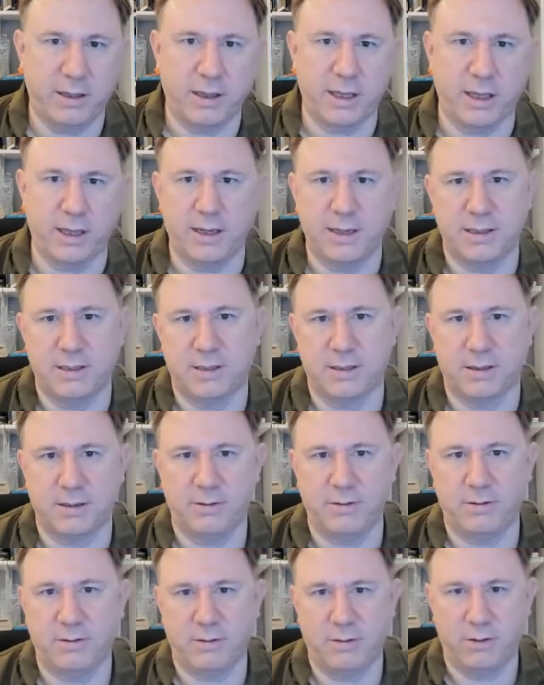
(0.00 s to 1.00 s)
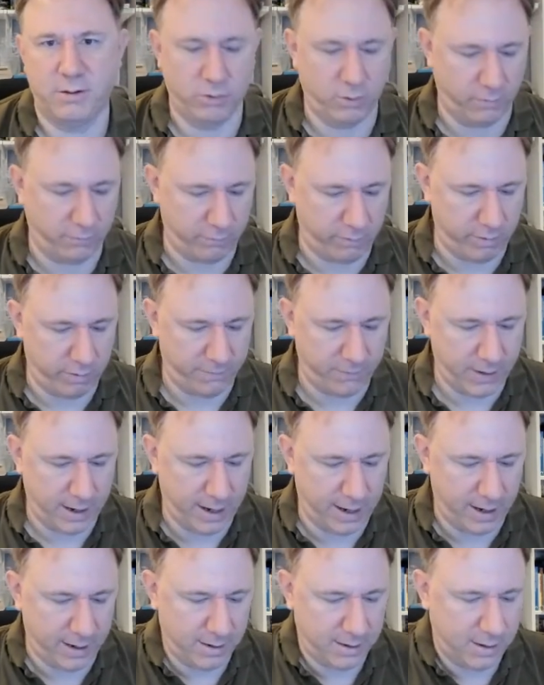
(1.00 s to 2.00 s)
think is not very
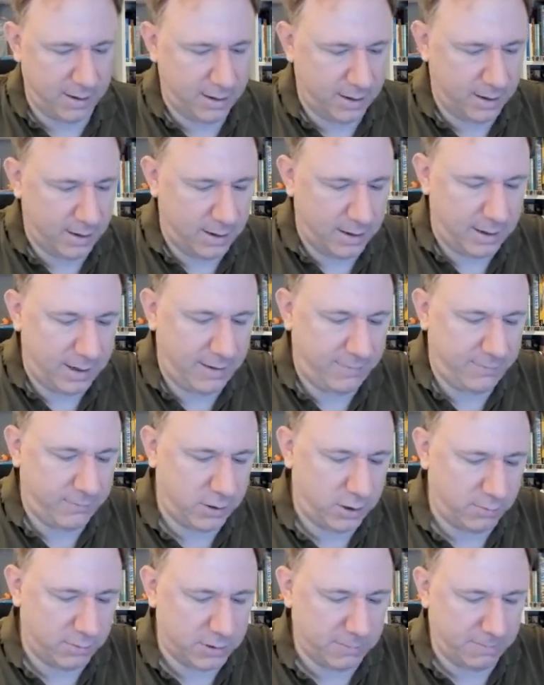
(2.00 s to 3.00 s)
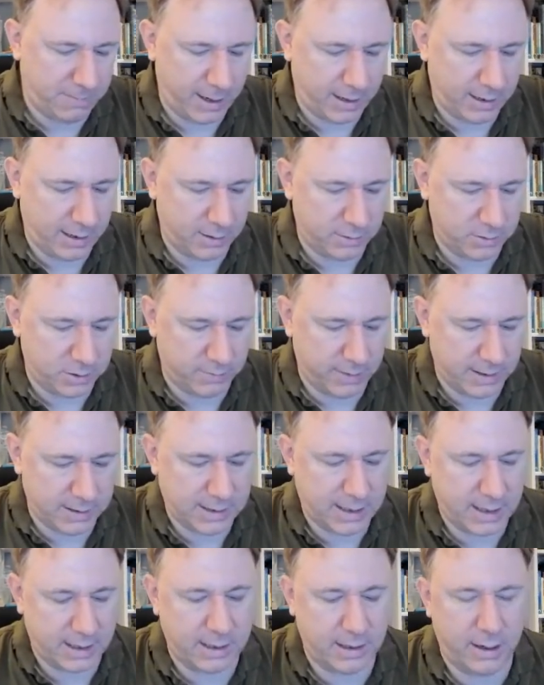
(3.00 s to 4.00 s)
fair. Even if you were to peg the underwear
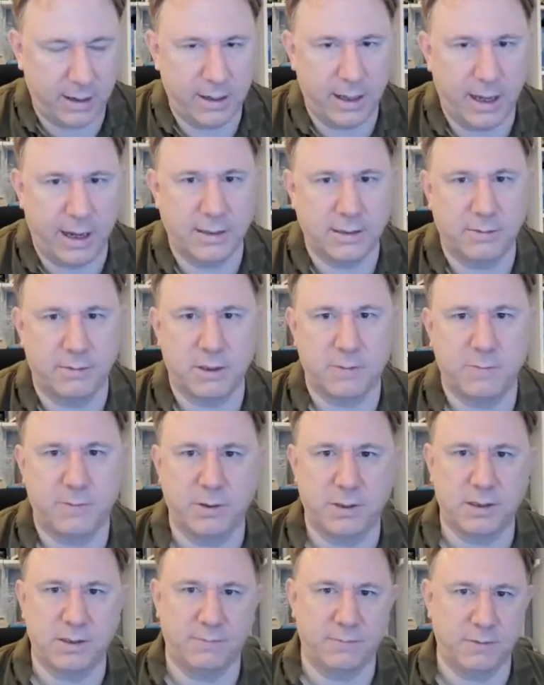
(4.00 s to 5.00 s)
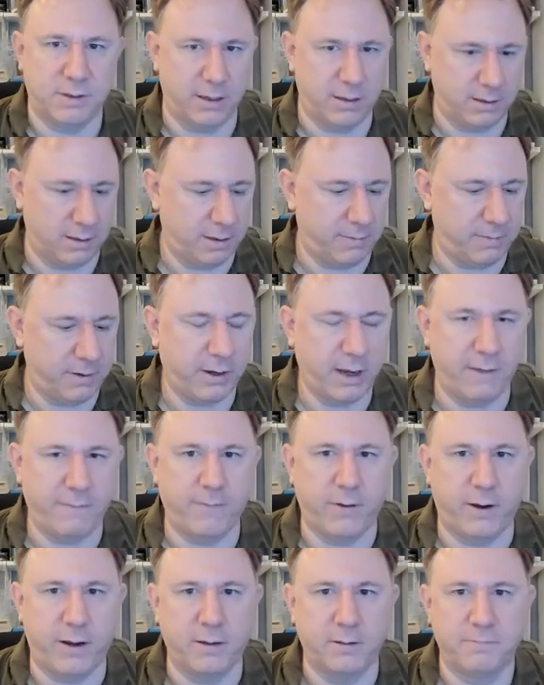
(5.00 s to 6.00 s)
together like that, as I was supposed to have done. Okay,
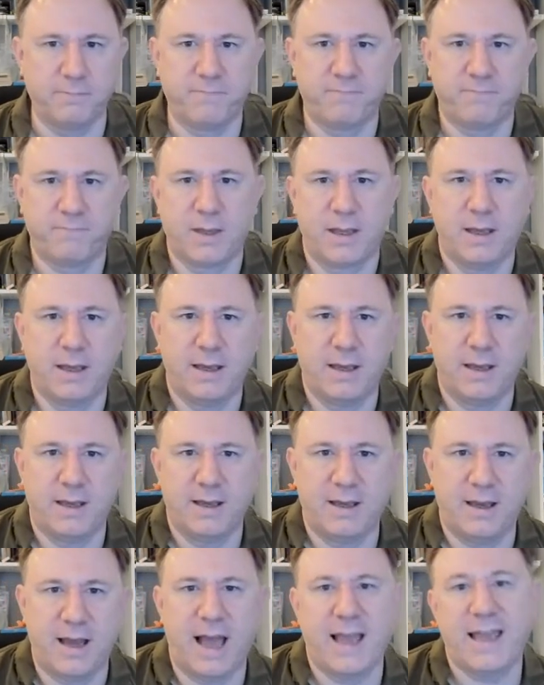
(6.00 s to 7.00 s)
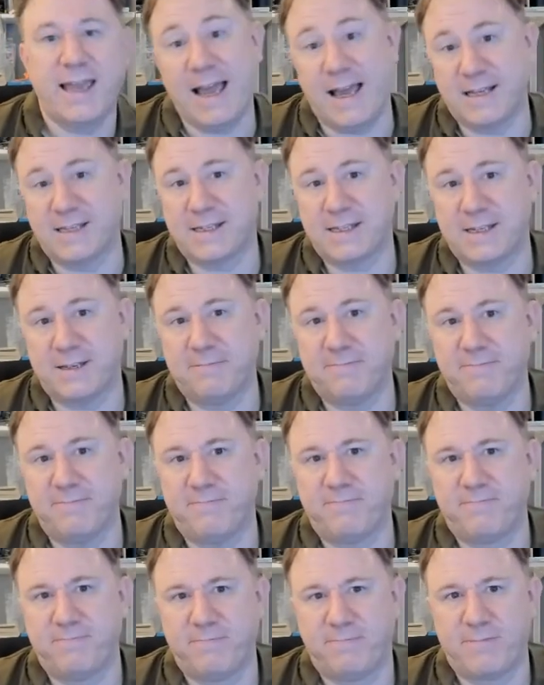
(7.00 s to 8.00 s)
fine. I guess
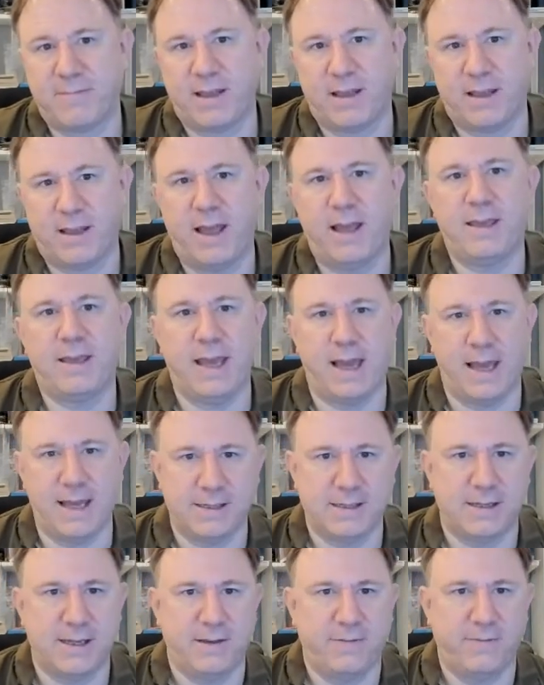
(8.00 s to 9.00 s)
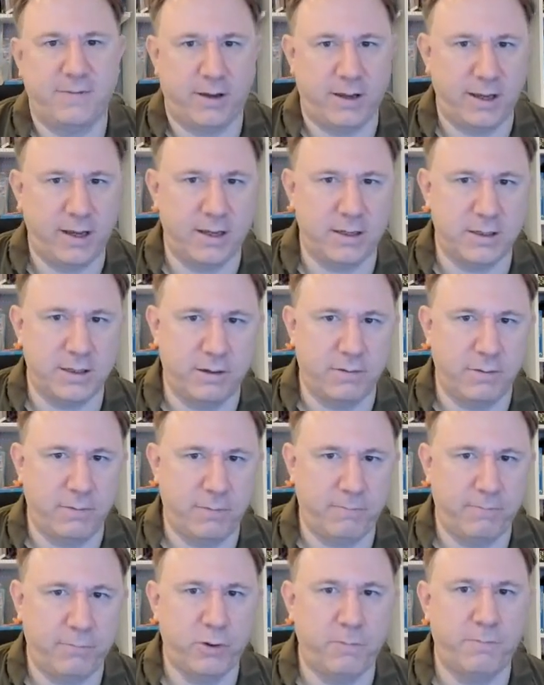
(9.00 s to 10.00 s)
if I had
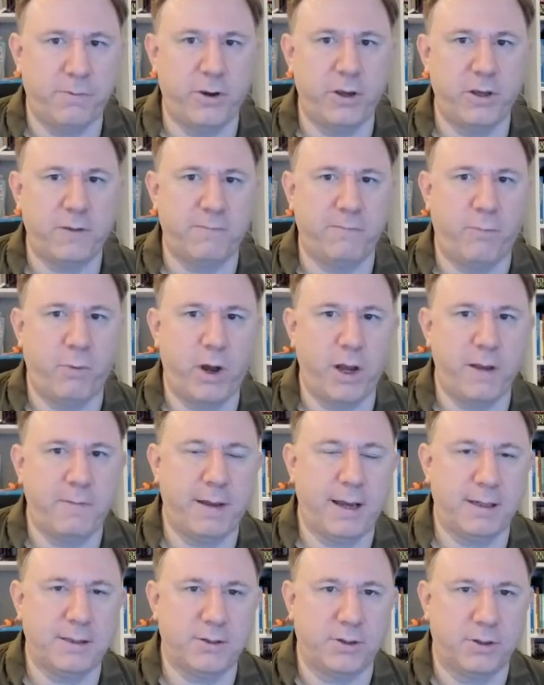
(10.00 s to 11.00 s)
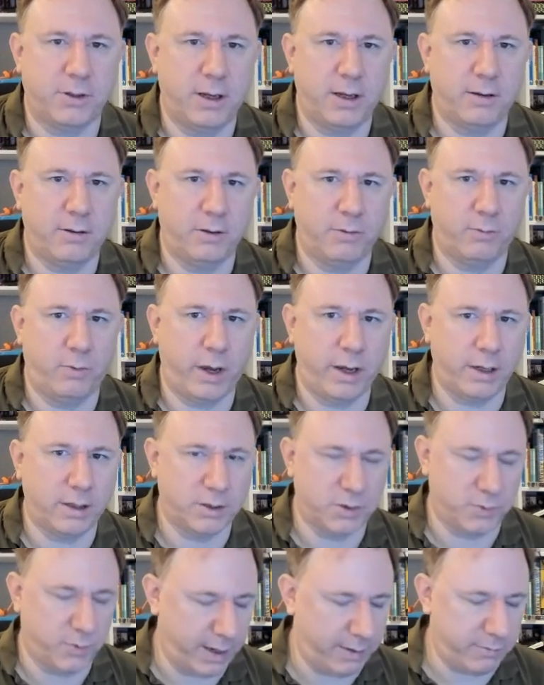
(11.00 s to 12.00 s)
put both white pegs on the white
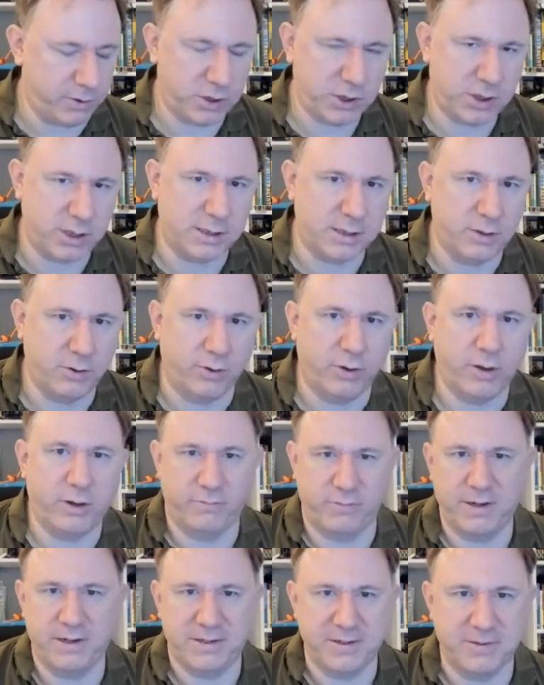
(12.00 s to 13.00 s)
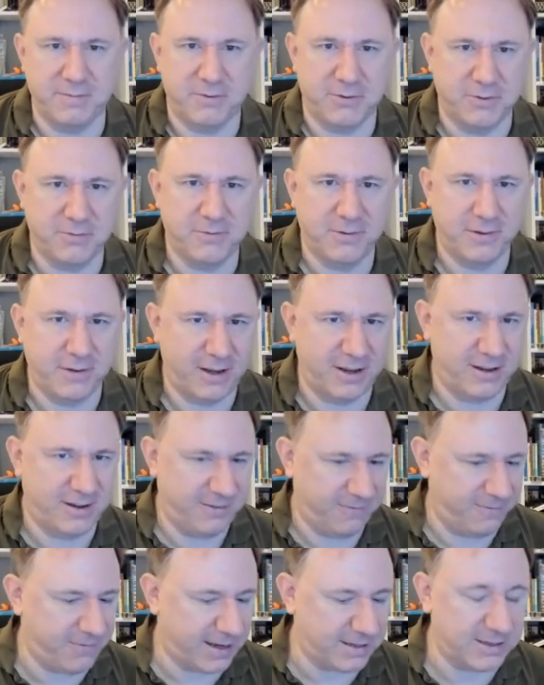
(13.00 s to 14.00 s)
underwear, which is not unreasonable.
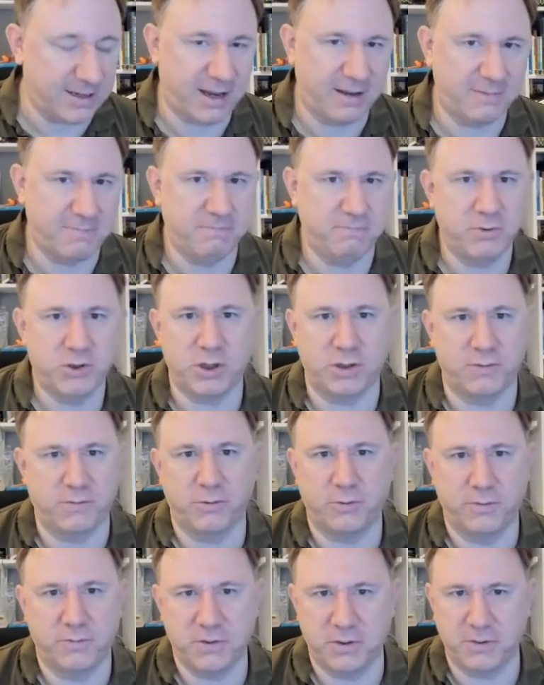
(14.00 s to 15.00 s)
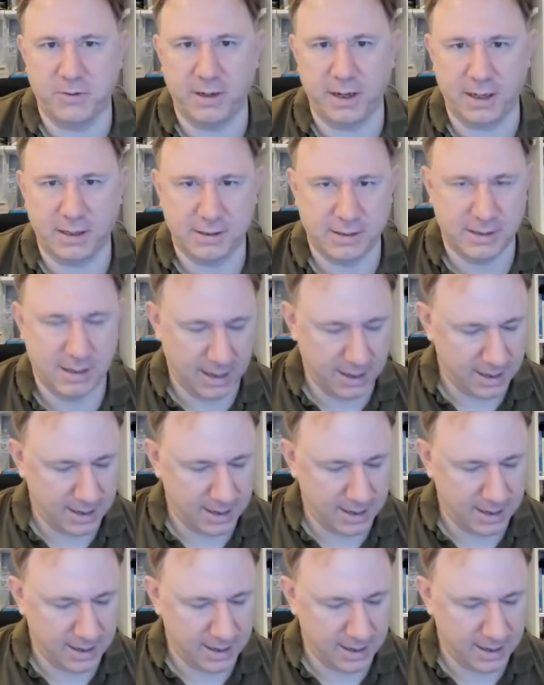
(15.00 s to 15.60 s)
In fact, I should have thought of doing that